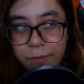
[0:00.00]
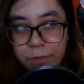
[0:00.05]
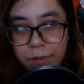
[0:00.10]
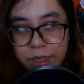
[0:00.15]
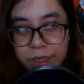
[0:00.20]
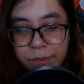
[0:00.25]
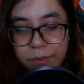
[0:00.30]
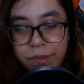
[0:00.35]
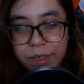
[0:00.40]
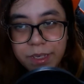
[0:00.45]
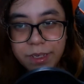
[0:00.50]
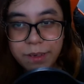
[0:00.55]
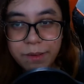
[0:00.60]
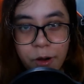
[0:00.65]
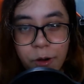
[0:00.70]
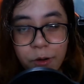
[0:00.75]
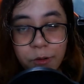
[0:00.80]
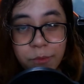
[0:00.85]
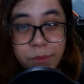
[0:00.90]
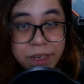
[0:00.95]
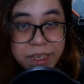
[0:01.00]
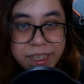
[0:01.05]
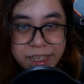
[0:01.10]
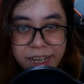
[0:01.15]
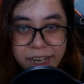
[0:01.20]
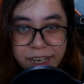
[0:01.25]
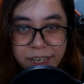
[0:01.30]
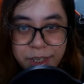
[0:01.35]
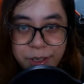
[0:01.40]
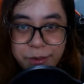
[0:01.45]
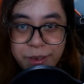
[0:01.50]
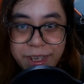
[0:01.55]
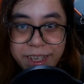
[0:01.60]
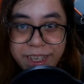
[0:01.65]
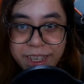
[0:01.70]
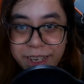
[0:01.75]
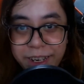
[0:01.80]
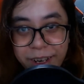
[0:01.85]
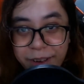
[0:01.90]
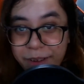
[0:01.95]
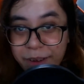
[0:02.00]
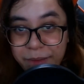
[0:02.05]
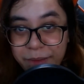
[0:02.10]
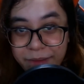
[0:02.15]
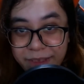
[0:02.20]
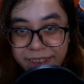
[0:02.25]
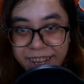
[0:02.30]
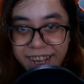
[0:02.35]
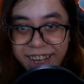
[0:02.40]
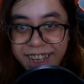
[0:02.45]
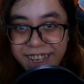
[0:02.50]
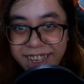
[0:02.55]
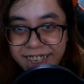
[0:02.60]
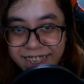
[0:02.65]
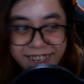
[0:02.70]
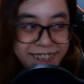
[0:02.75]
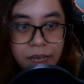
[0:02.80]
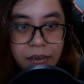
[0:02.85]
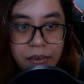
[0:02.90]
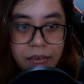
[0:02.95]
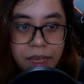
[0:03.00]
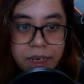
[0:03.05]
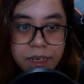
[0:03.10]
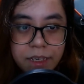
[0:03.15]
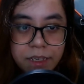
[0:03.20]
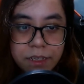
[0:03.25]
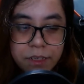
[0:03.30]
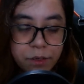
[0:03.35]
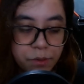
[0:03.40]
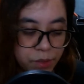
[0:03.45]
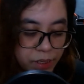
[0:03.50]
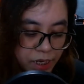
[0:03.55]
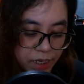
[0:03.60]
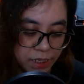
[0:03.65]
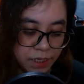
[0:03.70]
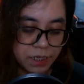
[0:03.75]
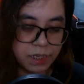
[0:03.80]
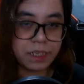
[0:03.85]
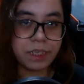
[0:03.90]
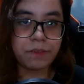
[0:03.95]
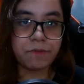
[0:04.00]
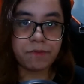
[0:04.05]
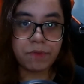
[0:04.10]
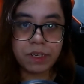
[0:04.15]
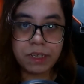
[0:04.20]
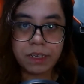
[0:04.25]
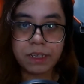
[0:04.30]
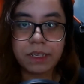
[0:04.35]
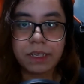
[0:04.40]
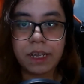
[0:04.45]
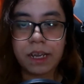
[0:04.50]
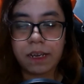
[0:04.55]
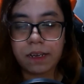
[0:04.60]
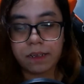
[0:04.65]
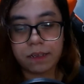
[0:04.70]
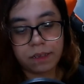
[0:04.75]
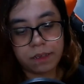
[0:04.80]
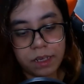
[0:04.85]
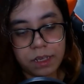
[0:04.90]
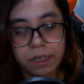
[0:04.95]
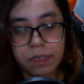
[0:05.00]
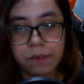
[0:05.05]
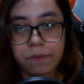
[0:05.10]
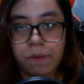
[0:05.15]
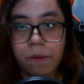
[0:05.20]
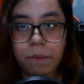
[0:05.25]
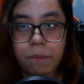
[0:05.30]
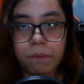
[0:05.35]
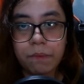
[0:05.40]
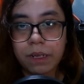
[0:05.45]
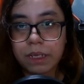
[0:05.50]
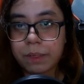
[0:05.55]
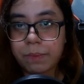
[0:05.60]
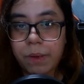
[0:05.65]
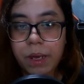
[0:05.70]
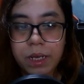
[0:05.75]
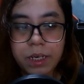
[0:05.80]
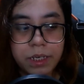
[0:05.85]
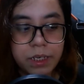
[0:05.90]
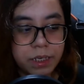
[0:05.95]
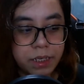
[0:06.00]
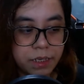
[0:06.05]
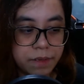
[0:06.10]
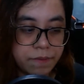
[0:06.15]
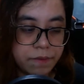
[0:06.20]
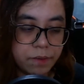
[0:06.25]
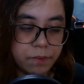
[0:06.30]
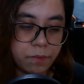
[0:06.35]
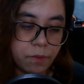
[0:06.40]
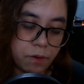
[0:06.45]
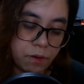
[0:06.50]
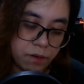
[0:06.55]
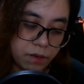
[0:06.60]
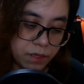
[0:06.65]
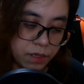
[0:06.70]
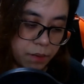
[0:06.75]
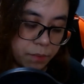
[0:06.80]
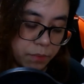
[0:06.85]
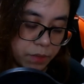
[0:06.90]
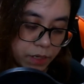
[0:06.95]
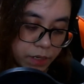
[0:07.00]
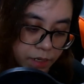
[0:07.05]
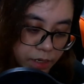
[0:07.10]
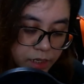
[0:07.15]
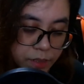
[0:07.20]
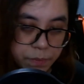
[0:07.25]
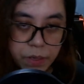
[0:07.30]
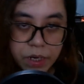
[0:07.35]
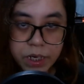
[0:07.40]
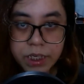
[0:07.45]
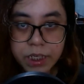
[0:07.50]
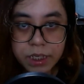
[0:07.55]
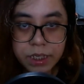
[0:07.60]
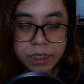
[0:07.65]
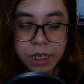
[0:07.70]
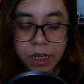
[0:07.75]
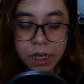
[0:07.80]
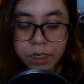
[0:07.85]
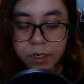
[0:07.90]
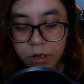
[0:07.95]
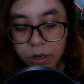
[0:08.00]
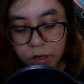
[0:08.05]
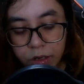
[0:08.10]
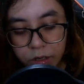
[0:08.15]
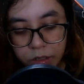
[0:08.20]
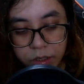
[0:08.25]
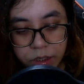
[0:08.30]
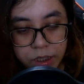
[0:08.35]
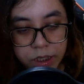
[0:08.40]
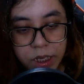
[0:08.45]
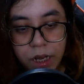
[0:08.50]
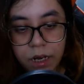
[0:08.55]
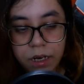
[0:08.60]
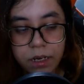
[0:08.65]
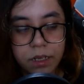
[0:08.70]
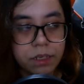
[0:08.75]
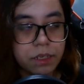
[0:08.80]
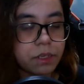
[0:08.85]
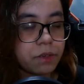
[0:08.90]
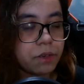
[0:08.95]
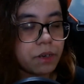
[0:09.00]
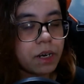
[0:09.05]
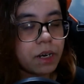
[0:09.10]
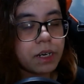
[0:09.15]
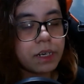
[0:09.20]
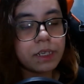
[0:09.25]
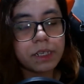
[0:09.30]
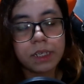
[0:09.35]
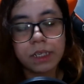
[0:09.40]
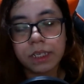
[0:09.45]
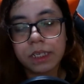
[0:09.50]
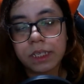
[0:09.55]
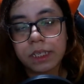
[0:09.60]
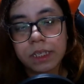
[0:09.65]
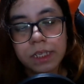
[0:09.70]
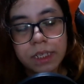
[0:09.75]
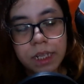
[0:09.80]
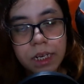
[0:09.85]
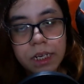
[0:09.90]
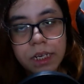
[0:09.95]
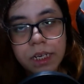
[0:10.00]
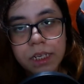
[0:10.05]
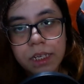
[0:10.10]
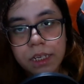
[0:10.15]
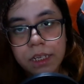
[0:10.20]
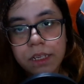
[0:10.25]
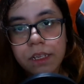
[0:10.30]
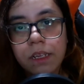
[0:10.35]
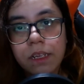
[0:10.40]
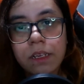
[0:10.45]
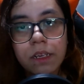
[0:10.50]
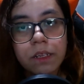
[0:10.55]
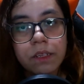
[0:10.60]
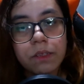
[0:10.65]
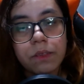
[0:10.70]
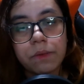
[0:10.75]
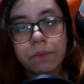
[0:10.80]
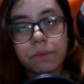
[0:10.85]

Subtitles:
was a bit homosexual, you know what I'm saying? And so there's this written text. It's from the Spanish Civil War or something. It's by this guy called Gonzalez, alright? And he's sending it to